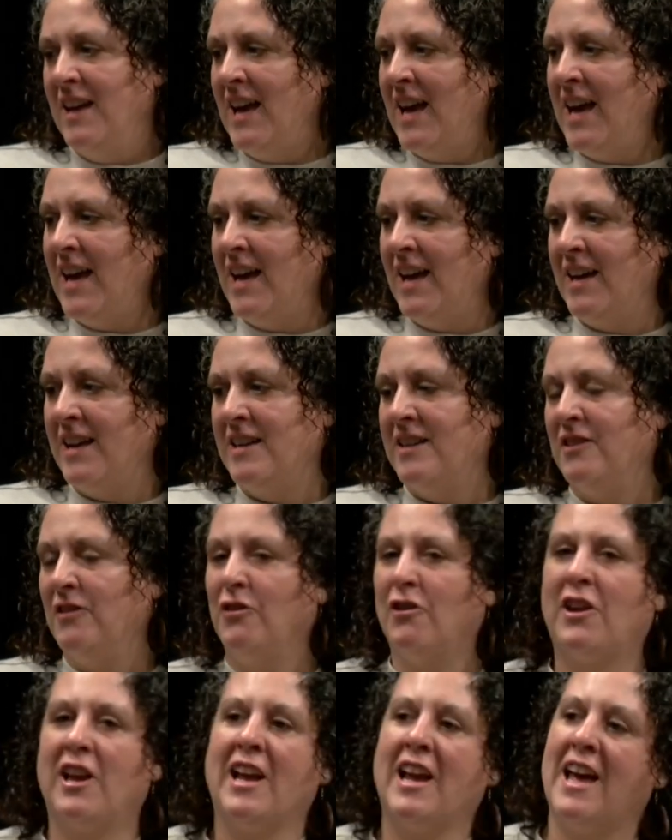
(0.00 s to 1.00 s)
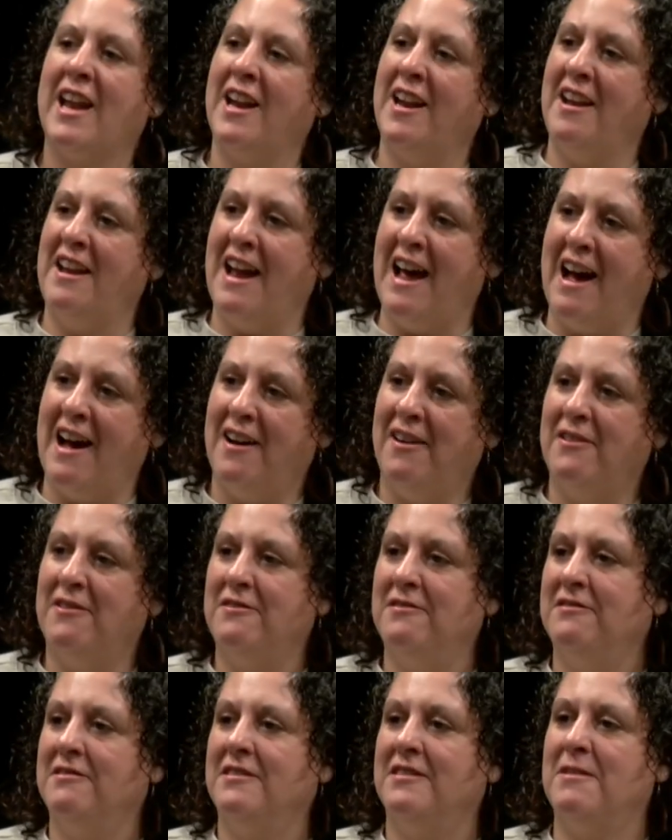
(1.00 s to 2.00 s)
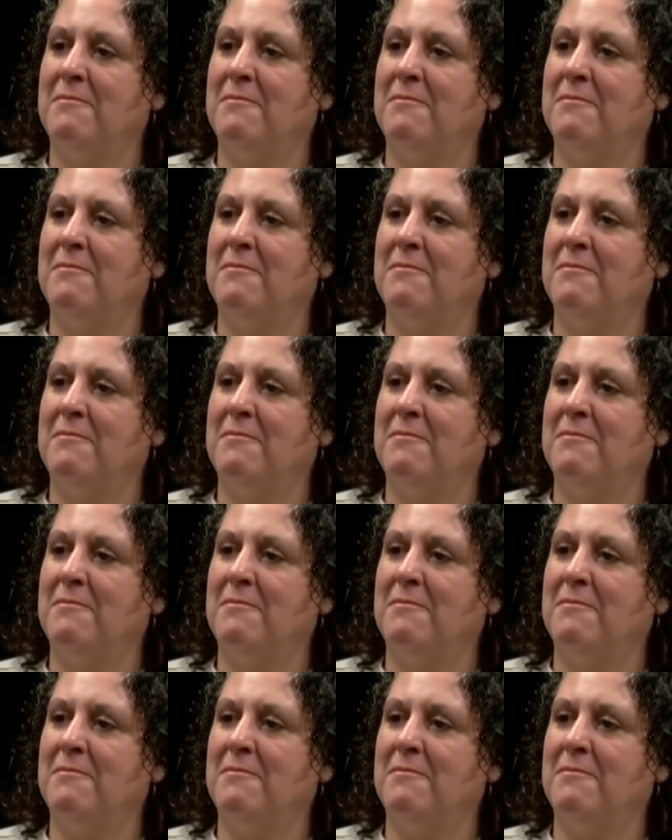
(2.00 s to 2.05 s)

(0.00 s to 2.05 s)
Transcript: And looking at it now,